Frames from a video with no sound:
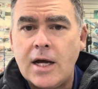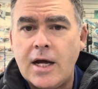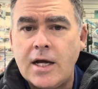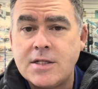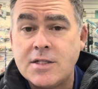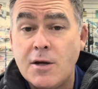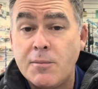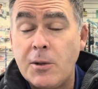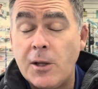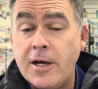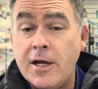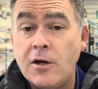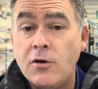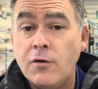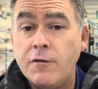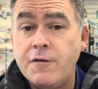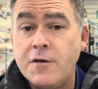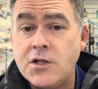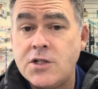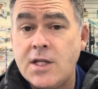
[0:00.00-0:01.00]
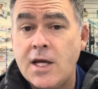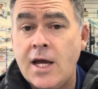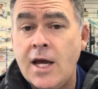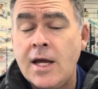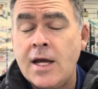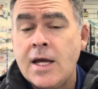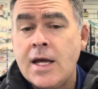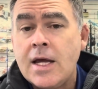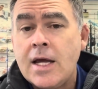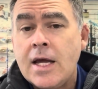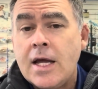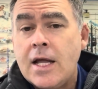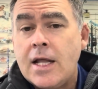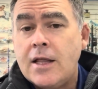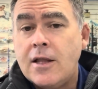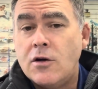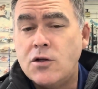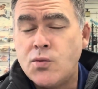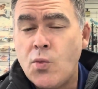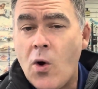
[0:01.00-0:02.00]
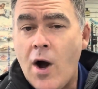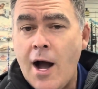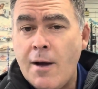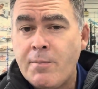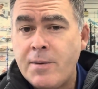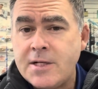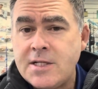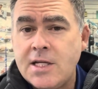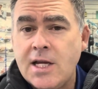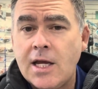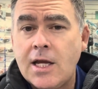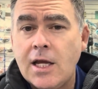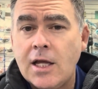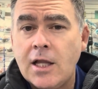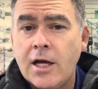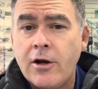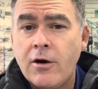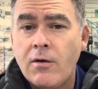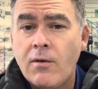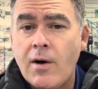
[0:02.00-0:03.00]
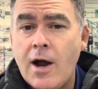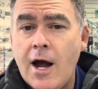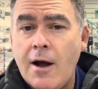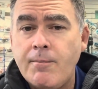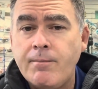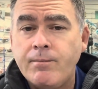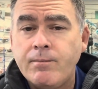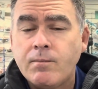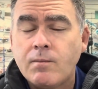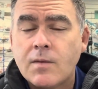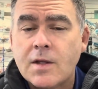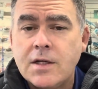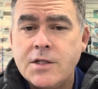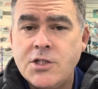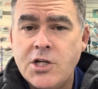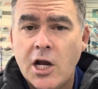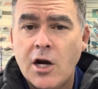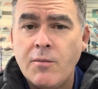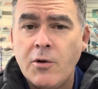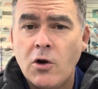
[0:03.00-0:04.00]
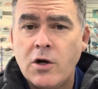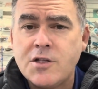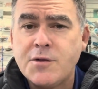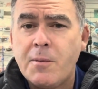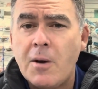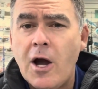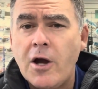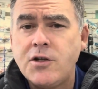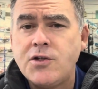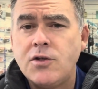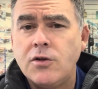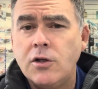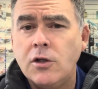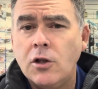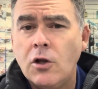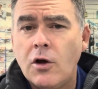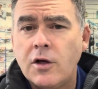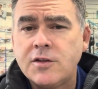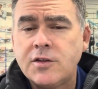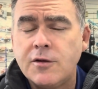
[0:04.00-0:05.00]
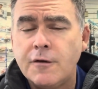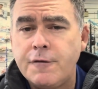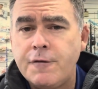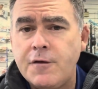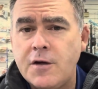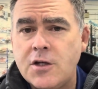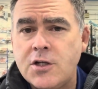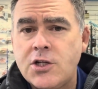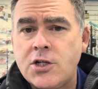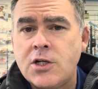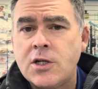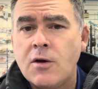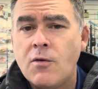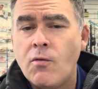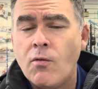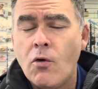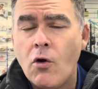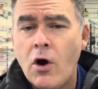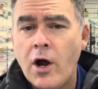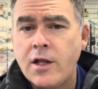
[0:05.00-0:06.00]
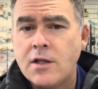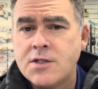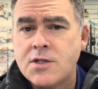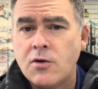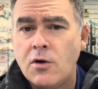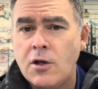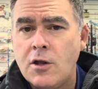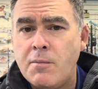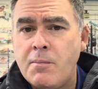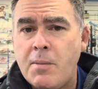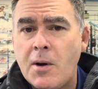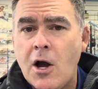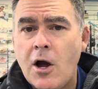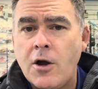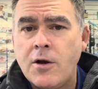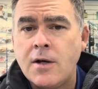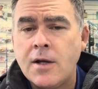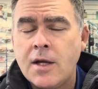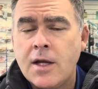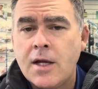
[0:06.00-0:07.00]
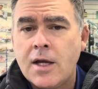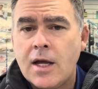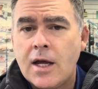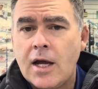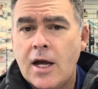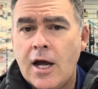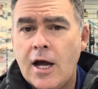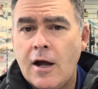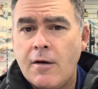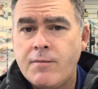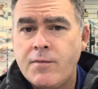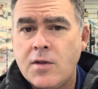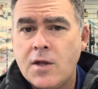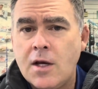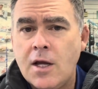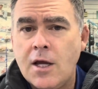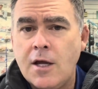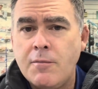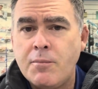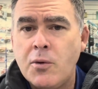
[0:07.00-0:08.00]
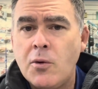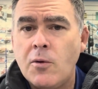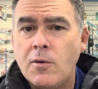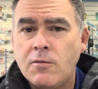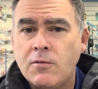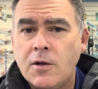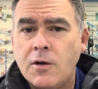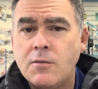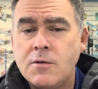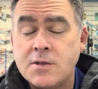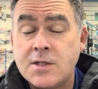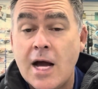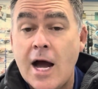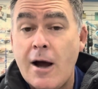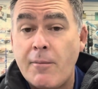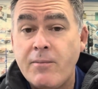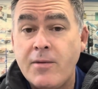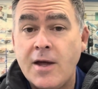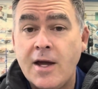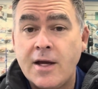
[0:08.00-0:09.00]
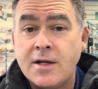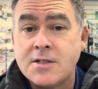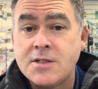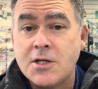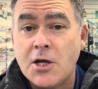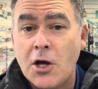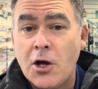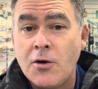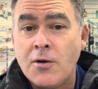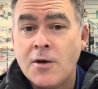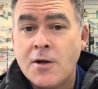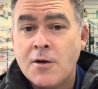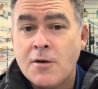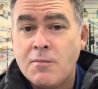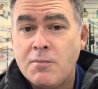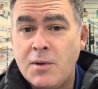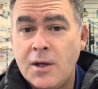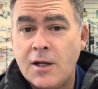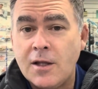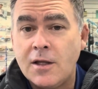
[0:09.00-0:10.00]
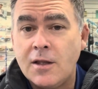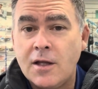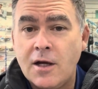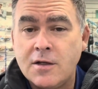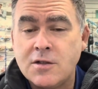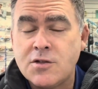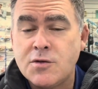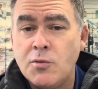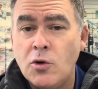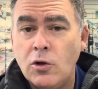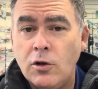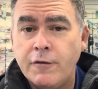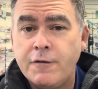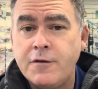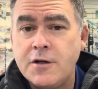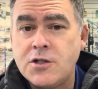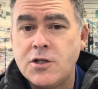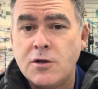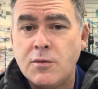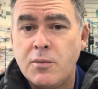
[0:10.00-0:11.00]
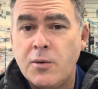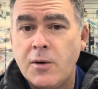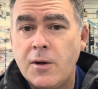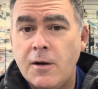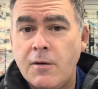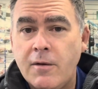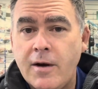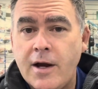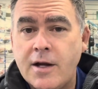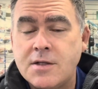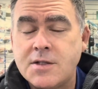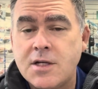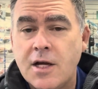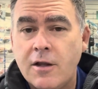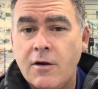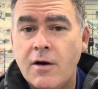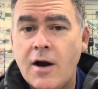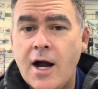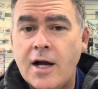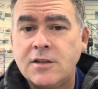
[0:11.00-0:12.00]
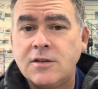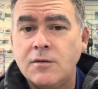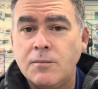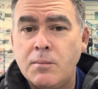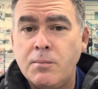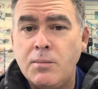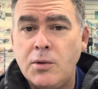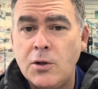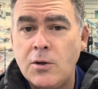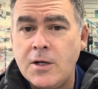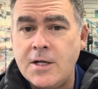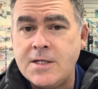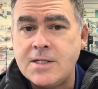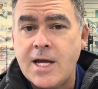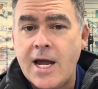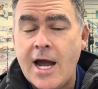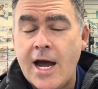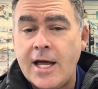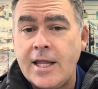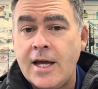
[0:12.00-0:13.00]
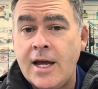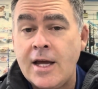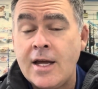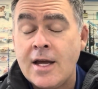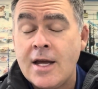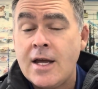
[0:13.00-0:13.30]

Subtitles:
So plenty of good fish there. There was one particular gentleman I spoke to, lost a fish right at the side of the boat that he put that was up there. So bigger than those smaller fish that are being around. So there are some beauties out there.